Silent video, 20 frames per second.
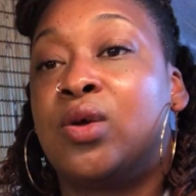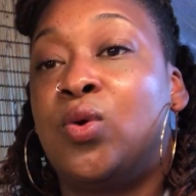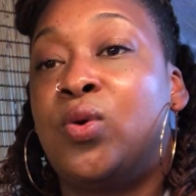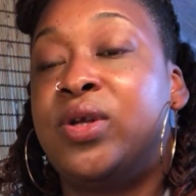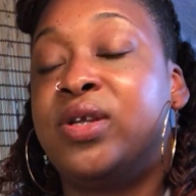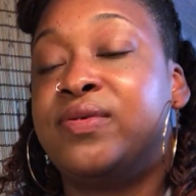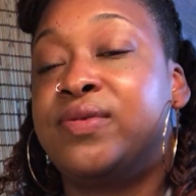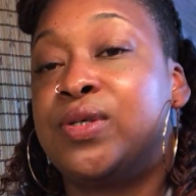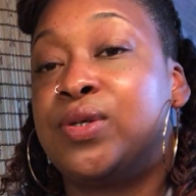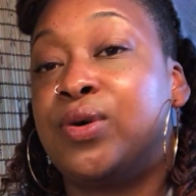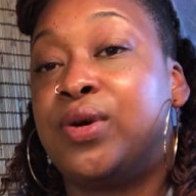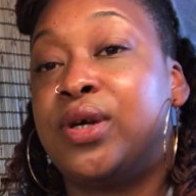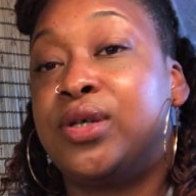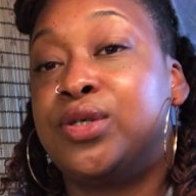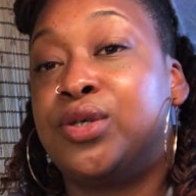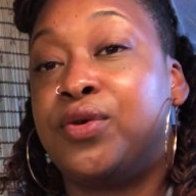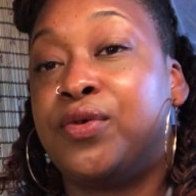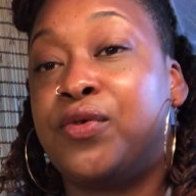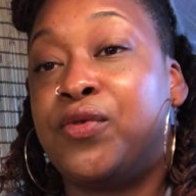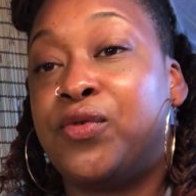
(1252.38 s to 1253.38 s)
Queen of
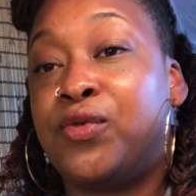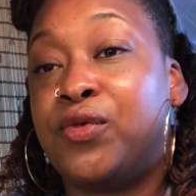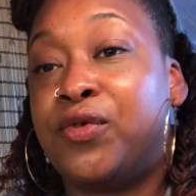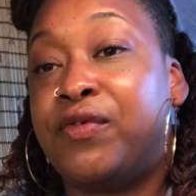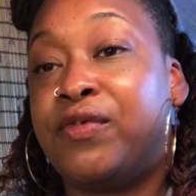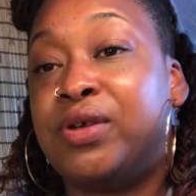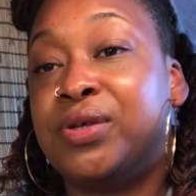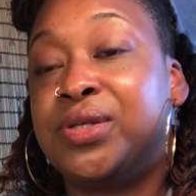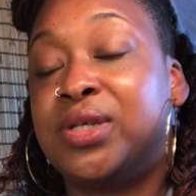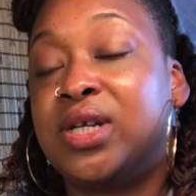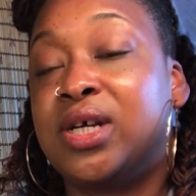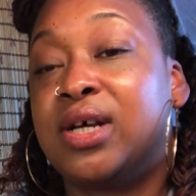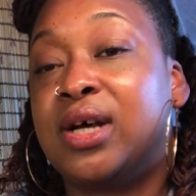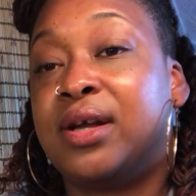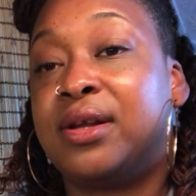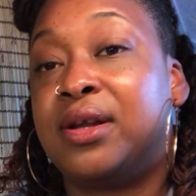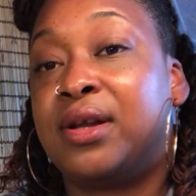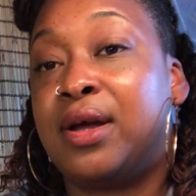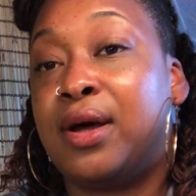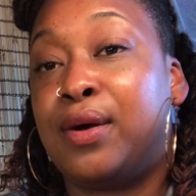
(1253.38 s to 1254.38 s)
Swords, you're refusing to
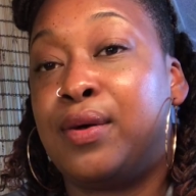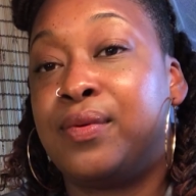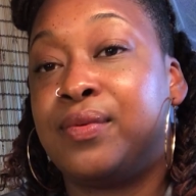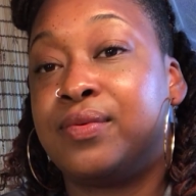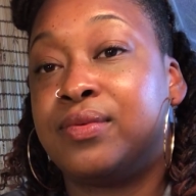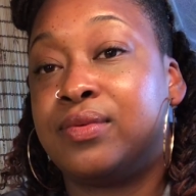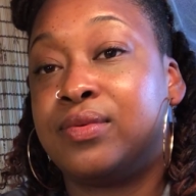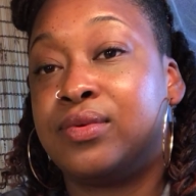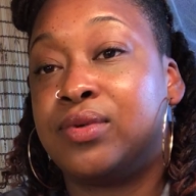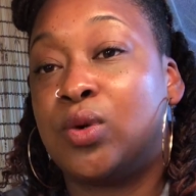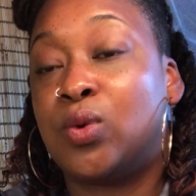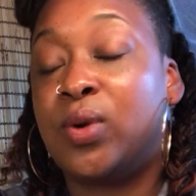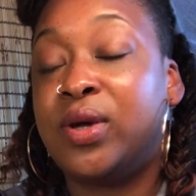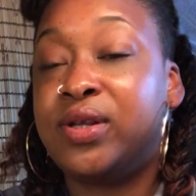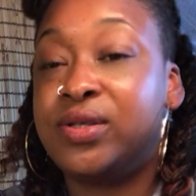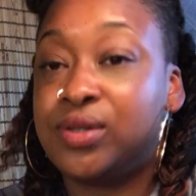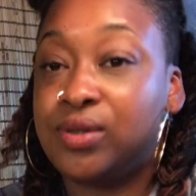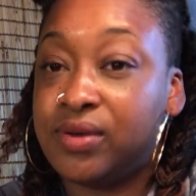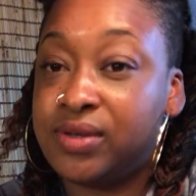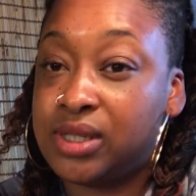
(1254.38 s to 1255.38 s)
cut it out. The
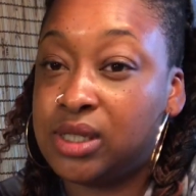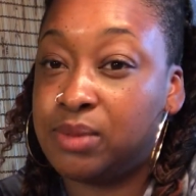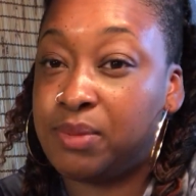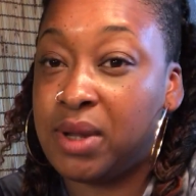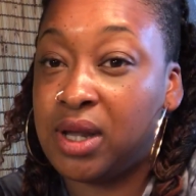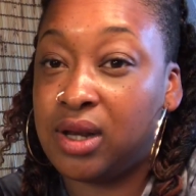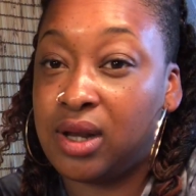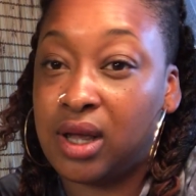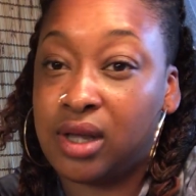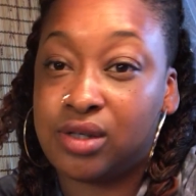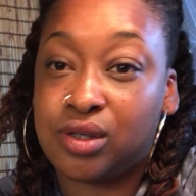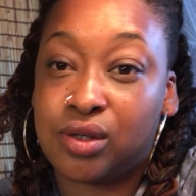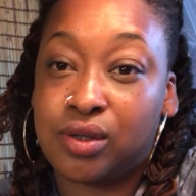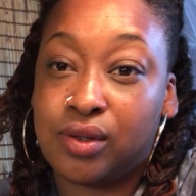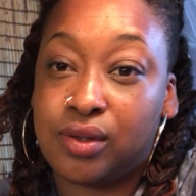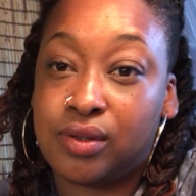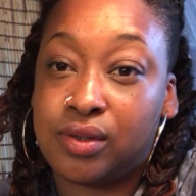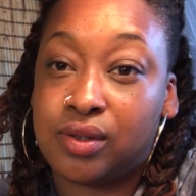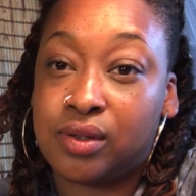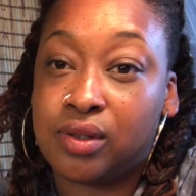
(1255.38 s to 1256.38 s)
Queen of Swords is being
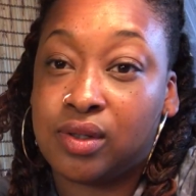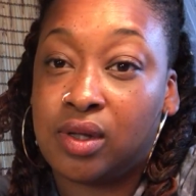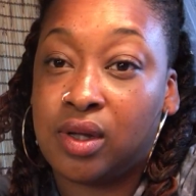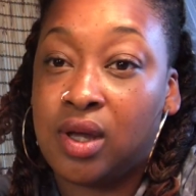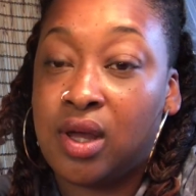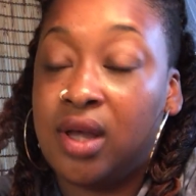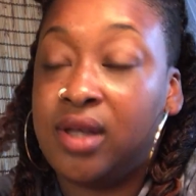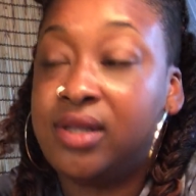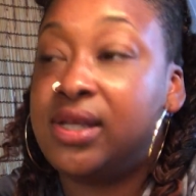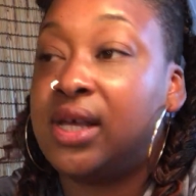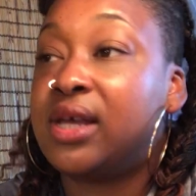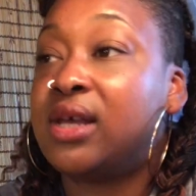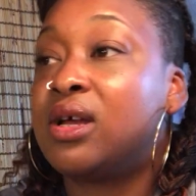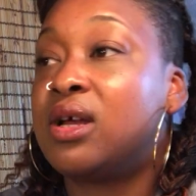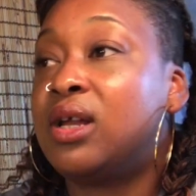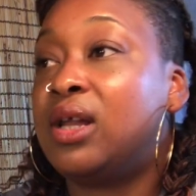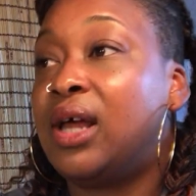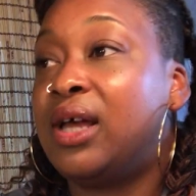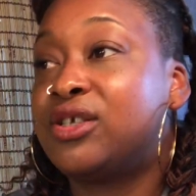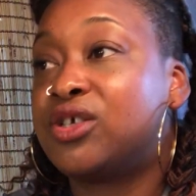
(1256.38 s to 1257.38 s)
logical
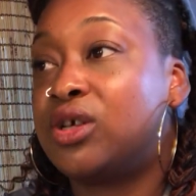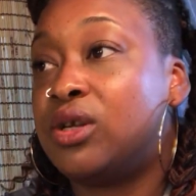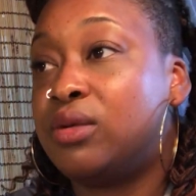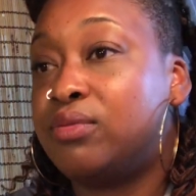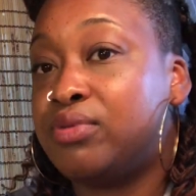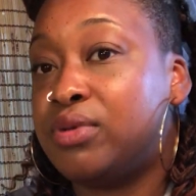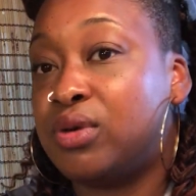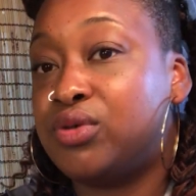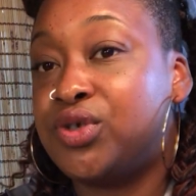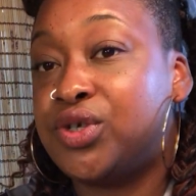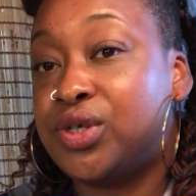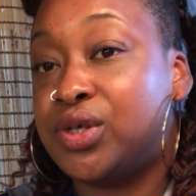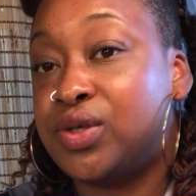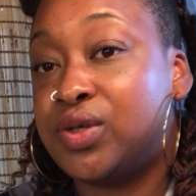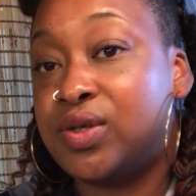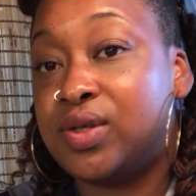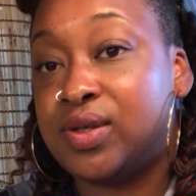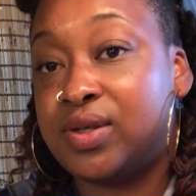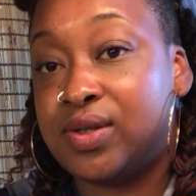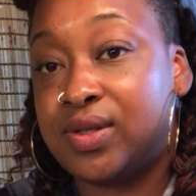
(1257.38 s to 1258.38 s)
taking a logical approach to
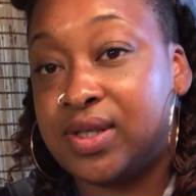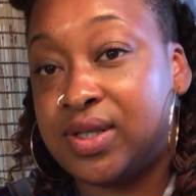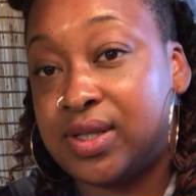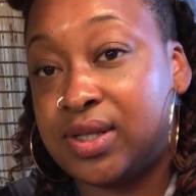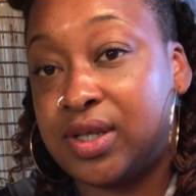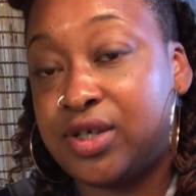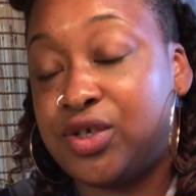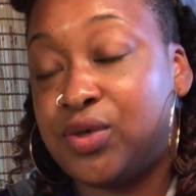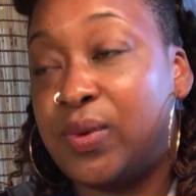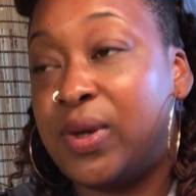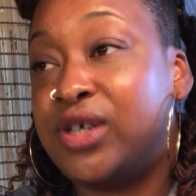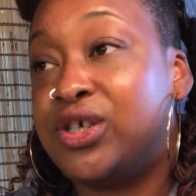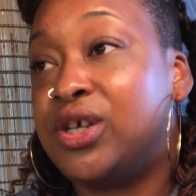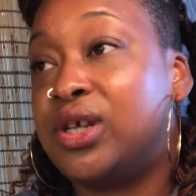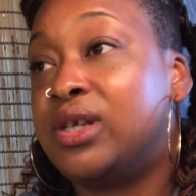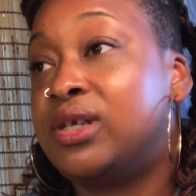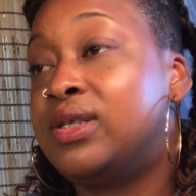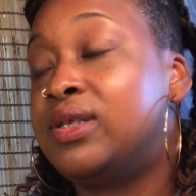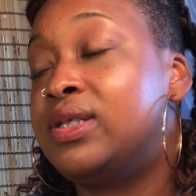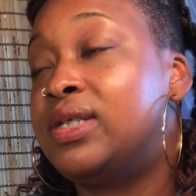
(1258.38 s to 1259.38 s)
the, this
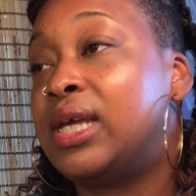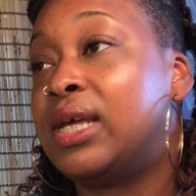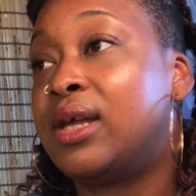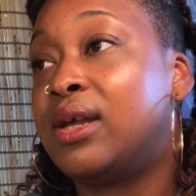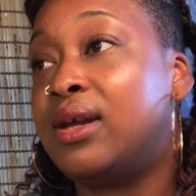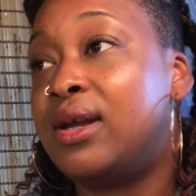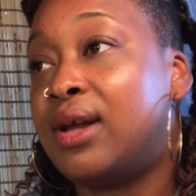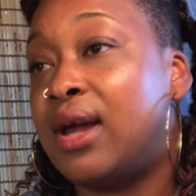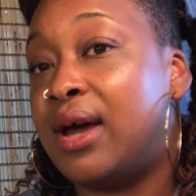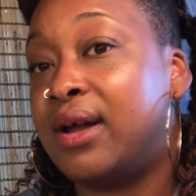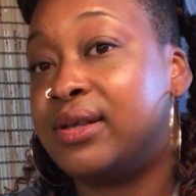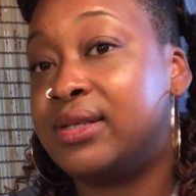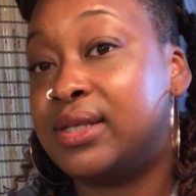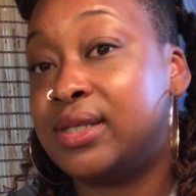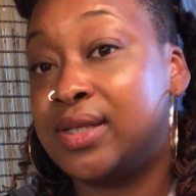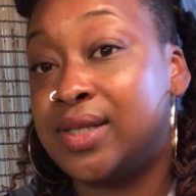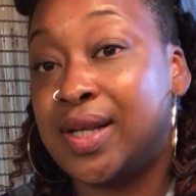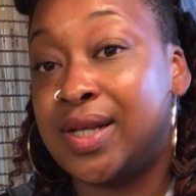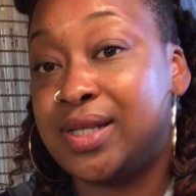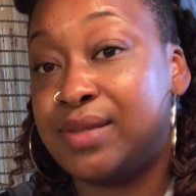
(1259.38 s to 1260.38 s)
situation, taking an honest
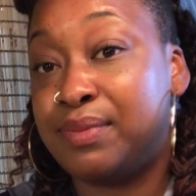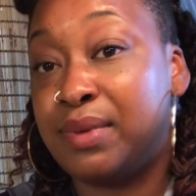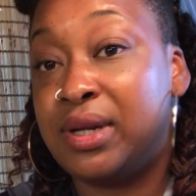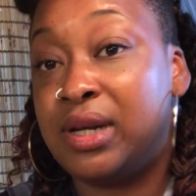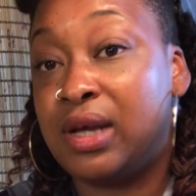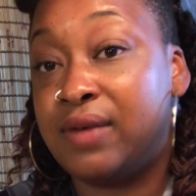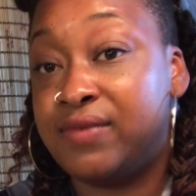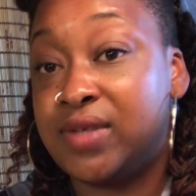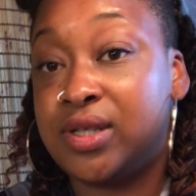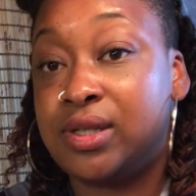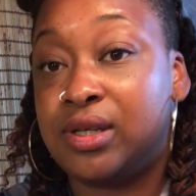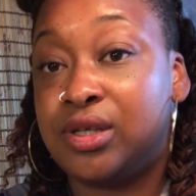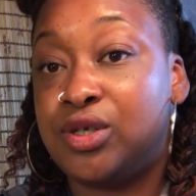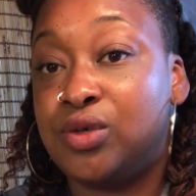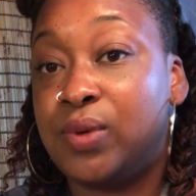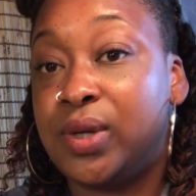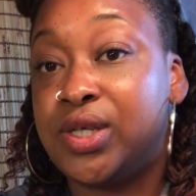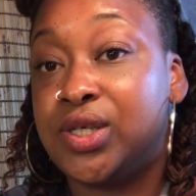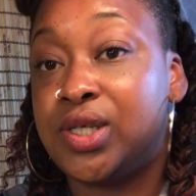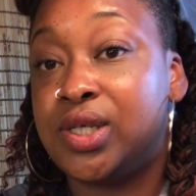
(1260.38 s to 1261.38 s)
assessment of the
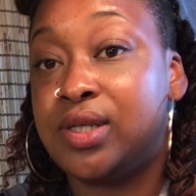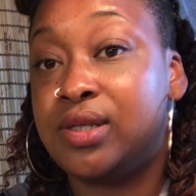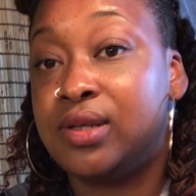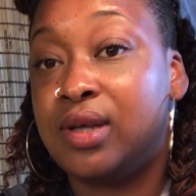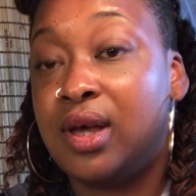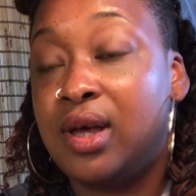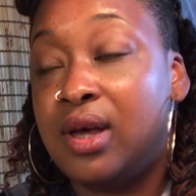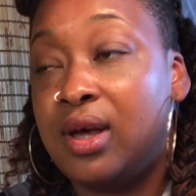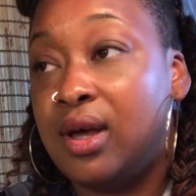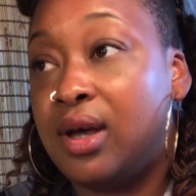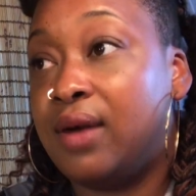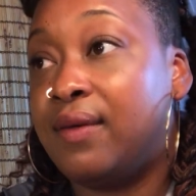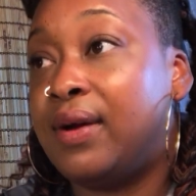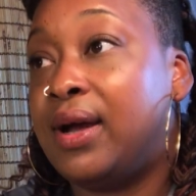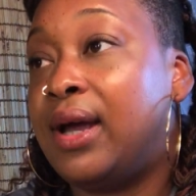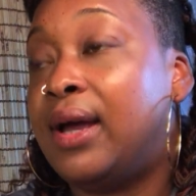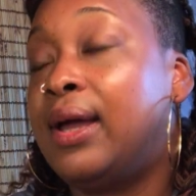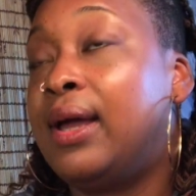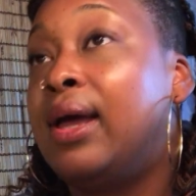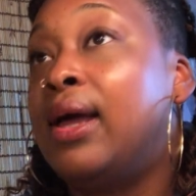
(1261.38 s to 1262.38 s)
situation, all
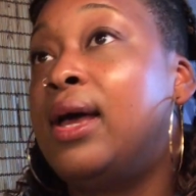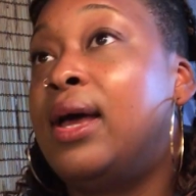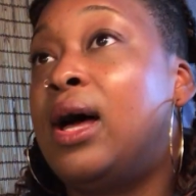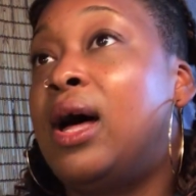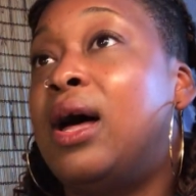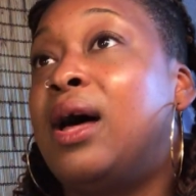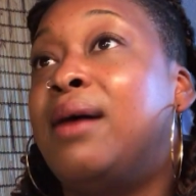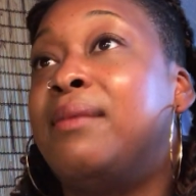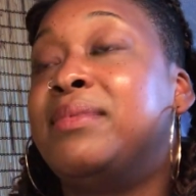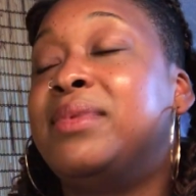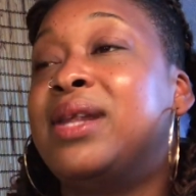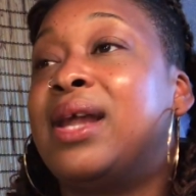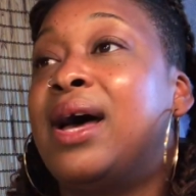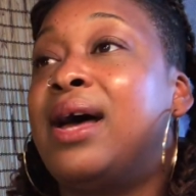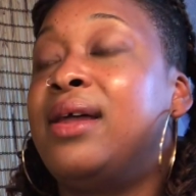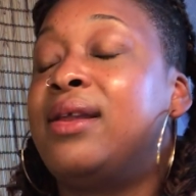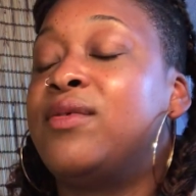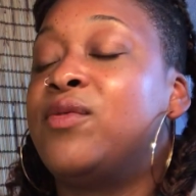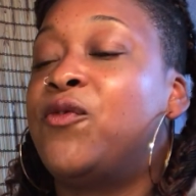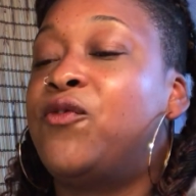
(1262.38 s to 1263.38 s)
right? Um,
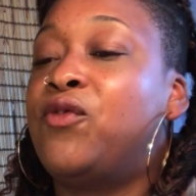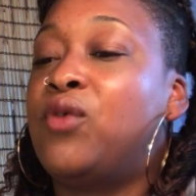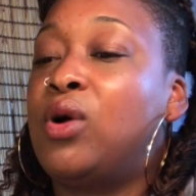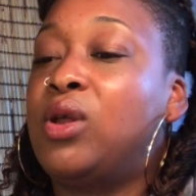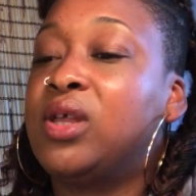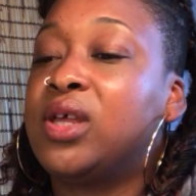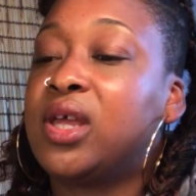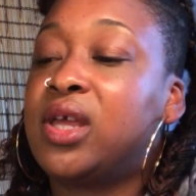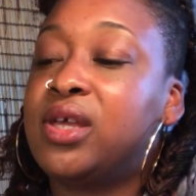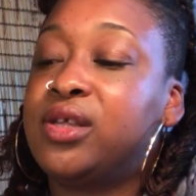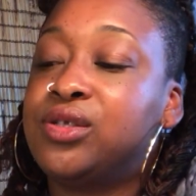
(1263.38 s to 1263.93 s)
not falling